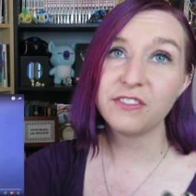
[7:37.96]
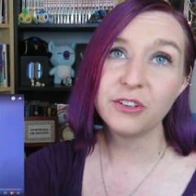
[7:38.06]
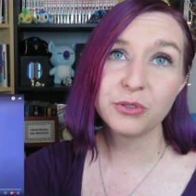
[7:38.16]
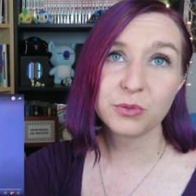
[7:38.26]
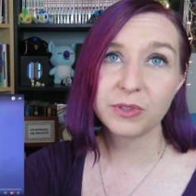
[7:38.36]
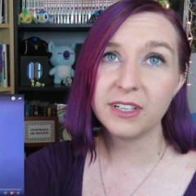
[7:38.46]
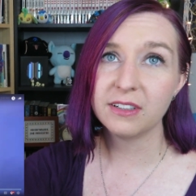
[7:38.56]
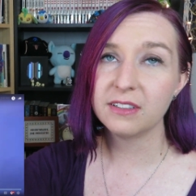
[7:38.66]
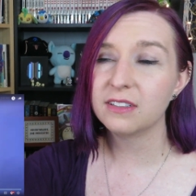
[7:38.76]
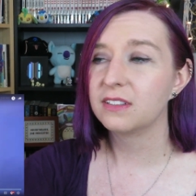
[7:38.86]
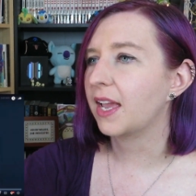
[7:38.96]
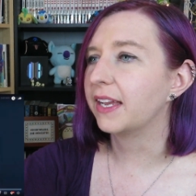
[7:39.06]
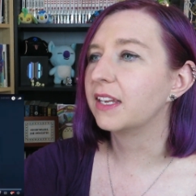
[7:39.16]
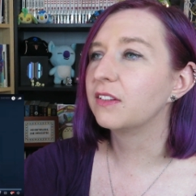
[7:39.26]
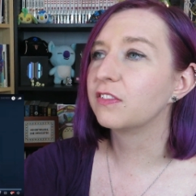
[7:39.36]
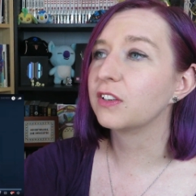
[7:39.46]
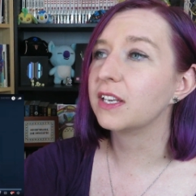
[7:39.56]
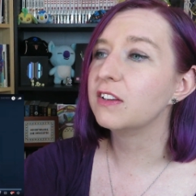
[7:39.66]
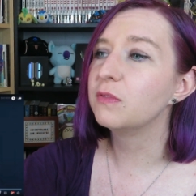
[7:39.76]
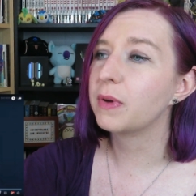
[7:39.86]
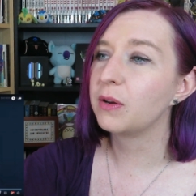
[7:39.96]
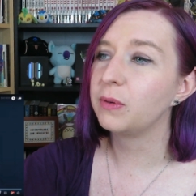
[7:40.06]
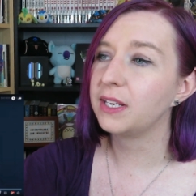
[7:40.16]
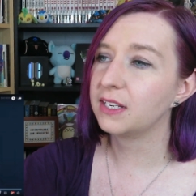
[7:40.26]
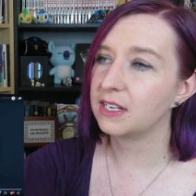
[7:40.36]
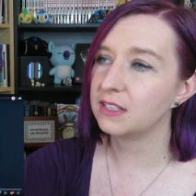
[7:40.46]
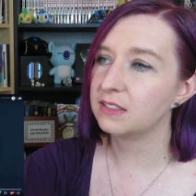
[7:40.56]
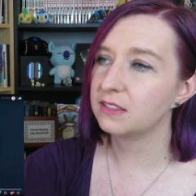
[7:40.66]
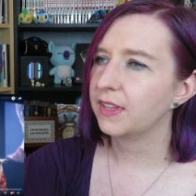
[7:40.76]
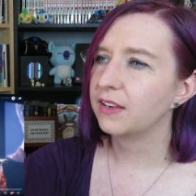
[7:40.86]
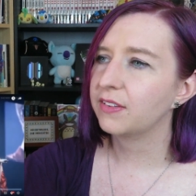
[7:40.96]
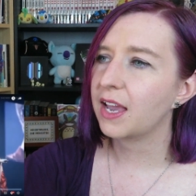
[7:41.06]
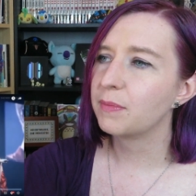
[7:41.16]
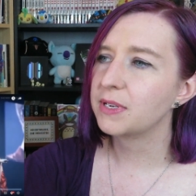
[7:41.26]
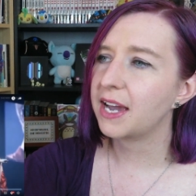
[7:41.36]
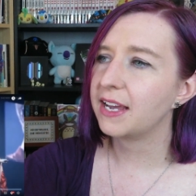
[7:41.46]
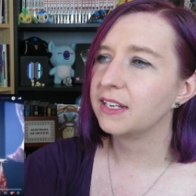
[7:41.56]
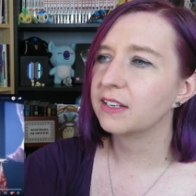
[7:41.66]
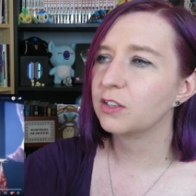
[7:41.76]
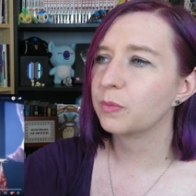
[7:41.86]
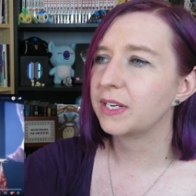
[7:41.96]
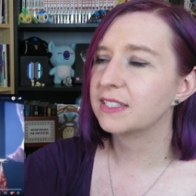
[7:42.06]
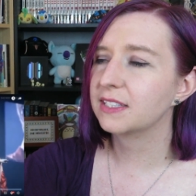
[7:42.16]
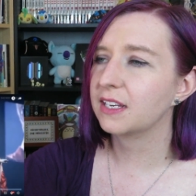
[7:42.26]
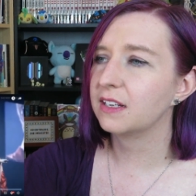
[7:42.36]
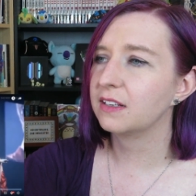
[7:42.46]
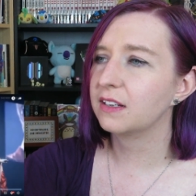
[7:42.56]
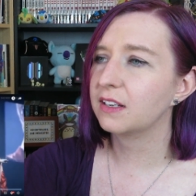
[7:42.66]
that feels real, I can forgive my weakness that I've kept hiding under my skin.